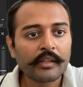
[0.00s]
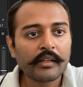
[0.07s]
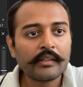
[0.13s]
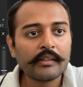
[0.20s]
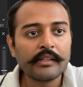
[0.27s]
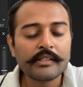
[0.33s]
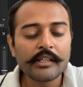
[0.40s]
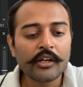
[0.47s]

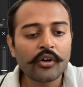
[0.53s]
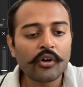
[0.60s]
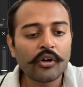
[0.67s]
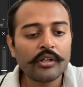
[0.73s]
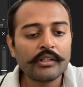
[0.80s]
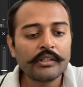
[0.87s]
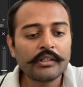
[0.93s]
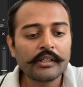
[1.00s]
These are
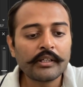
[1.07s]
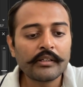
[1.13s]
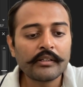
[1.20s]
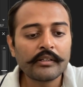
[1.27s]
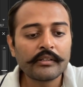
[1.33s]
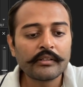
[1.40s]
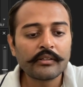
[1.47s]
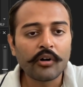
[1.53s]
all
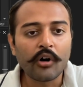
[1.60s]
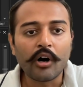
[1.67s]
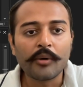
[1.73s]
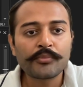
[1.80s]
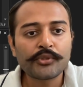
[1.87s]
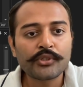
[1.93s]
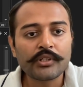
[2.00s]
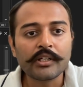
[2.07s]
the
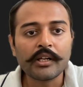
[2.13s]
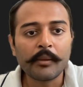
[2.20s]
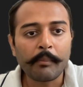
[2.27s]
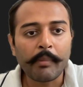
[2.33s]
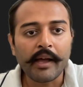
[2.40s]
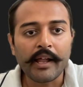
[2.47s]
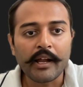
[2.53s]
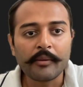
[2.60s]
optional
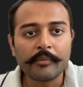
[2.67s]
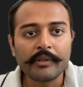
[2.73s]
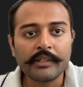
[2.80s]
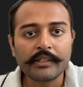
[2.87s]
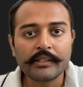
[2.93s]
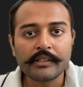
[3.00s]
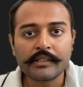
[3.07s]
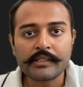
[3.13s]

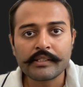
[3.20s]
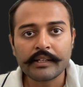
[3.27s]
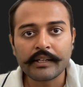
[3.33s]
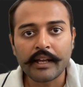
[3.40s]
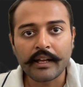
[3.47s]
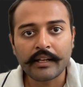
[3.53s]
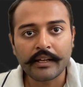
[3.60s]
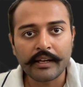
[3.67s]
parameters that
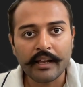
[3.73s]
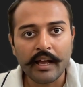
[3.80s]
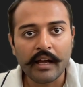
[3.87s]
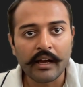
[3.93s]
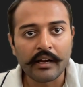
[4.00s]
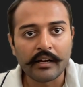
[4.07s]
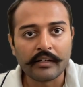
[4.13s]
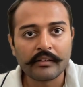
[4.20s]
I can
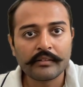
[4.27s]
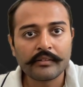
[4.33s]
add.